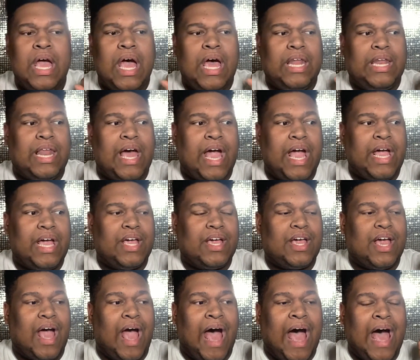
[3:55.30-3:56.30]
Like,
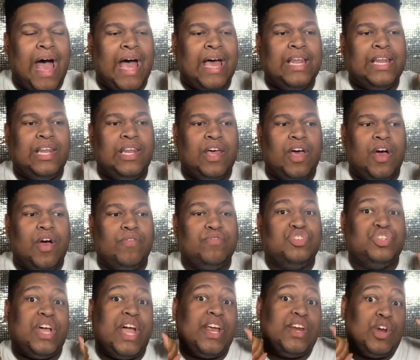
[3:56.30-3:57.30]
I love
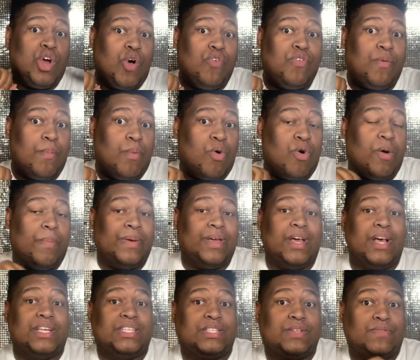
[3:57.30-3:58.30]
Jay Nova more
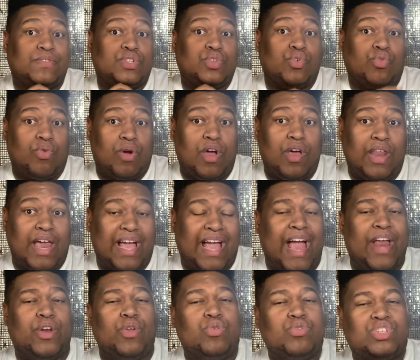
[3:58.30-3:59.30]
because of Terrell. Like,
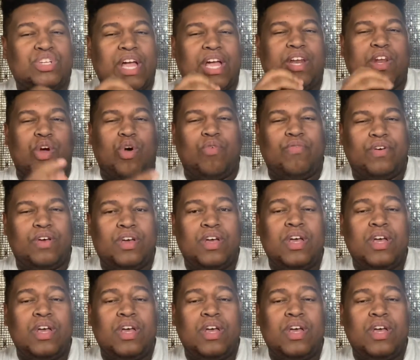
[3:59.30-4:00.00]
I knew Jay Nova,